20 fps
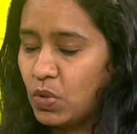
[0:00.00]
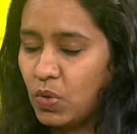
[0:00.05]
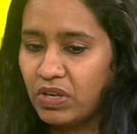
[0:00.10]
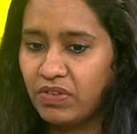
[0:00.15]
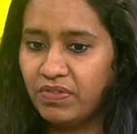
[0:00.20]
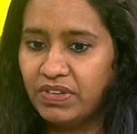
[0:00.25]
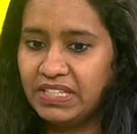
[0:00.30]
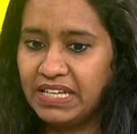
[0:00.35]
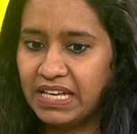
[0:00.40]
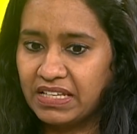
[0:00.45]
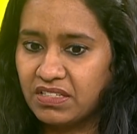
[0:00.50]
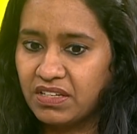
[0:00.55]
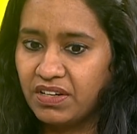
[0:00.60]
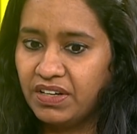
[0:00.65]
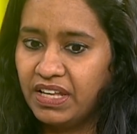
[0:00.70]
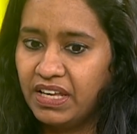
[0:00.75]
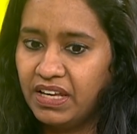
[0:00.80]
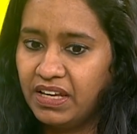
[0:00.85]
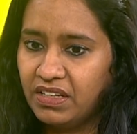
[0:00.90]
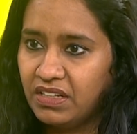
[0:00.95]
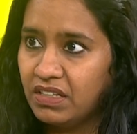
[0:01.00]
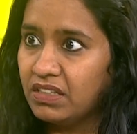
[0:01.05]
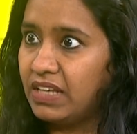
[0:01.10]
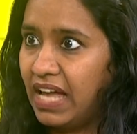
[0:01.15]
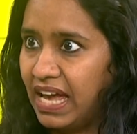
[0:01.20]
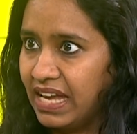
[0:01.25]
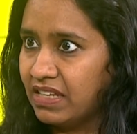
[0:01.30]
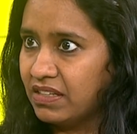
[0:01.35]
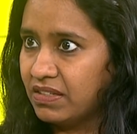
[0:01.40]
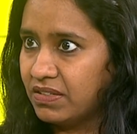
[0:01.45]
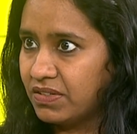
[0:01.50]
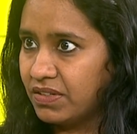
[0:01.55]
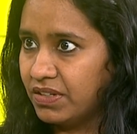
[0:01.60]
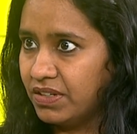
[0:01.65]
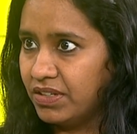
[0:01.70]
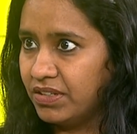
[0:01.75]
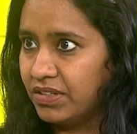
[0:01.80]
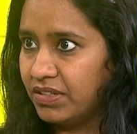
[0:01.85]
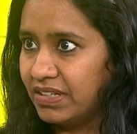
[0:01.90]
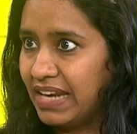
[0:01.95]
So even yesterday, in a nice
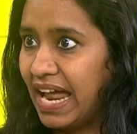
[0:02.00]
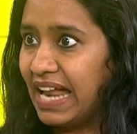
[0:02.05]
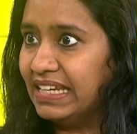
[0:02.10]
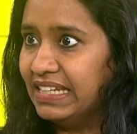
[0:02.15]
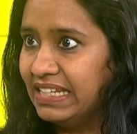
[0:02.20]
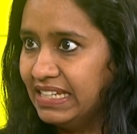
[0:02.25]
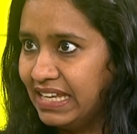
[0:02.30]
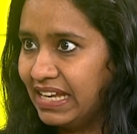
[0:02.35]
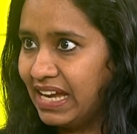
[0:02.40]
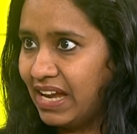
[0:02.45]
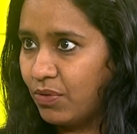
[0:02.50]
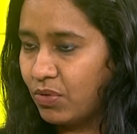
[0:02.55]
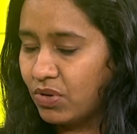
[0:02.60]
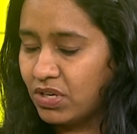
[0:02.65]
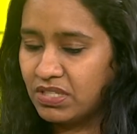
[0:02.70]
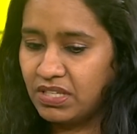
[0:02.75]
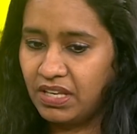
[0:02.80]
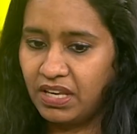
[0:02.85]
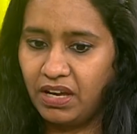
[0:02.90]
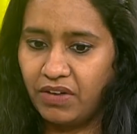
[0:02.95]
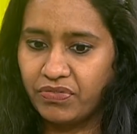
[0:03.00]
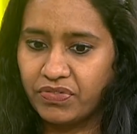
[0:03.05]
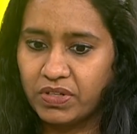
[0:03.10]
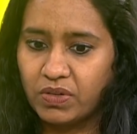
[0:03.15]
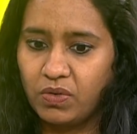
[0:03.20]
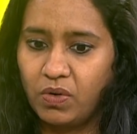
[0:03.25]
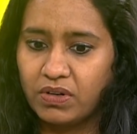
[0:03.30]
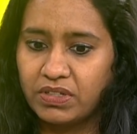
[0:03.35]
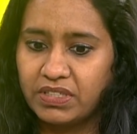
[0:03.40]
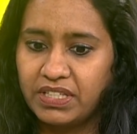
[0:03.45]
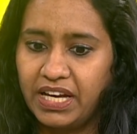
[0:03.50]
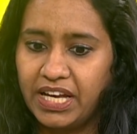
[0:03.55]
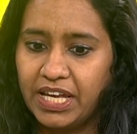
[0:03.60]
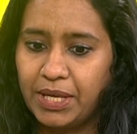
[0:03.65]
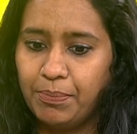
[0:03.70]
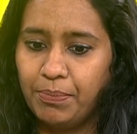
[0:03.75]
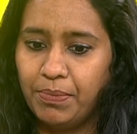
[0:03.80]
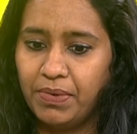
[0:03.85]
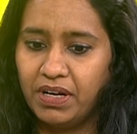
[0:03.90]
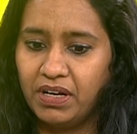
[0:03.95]
uh, rally day, I would say, after a long
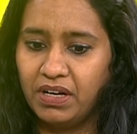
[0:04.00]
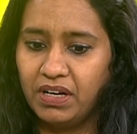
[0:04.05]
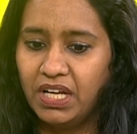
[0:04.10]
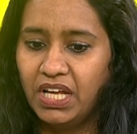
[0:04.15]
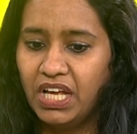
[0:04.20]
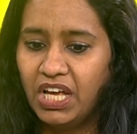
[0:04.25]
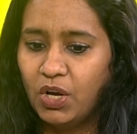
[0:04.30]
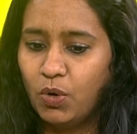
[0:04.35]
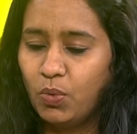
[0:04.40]
time, uh,